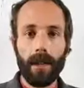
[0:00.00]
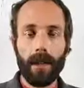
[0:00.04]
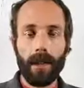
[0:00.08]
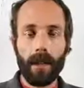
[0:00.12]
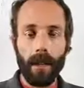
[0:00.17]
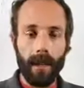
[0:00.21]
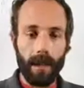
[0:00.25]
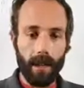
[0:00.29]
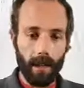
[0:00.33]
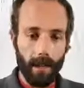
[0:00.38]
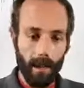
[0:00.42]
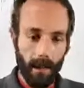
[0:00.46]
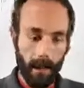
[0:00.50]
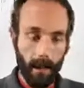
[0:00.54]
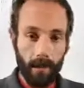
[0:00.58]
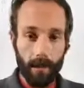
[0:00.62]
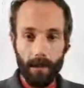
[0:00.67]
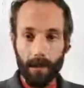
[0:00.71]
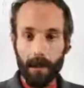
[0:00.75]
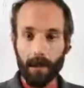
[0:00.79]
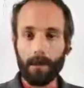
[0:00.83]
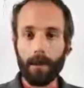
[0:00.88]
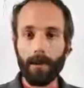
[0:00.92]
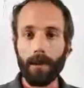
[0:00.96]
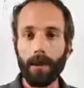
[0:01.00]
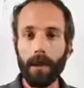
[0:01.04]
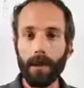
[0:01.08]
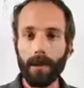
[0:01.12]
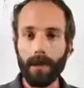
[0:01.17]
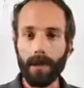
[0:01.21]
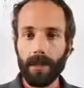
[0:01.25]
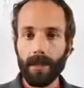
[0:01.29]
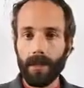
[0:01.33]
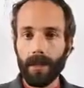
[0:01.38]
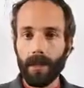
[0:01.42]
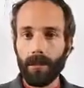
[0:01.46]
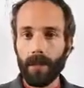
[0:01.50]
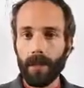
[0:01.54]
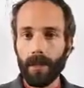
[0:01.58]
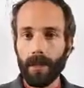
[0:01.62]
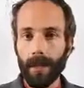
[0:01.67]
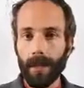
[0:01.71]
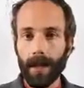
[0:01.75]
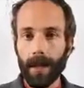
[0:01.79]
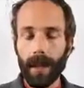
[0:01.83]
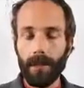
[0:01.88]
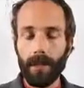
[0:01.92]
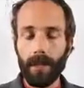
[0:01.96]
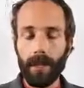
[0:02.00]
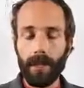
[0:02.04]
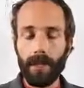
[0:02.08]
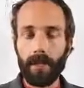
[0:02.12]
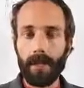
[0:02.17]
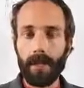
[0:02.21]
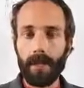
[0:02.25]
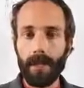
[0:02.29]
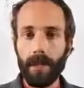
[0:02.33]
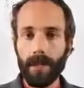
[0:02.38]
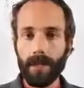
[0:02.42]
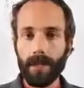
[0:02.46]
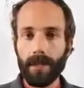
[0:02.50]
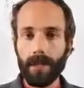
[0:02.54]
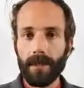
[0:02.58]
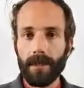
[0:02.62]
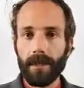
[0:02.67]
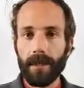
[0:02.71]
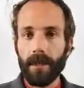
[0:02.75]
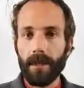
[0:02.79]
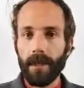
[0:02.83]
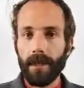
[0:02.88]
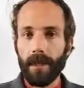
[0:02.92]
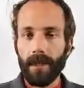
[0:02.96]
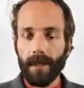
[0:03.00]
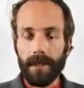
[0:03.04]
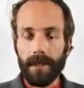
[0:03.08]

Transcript: And a couple people brought this up in the comments, and that's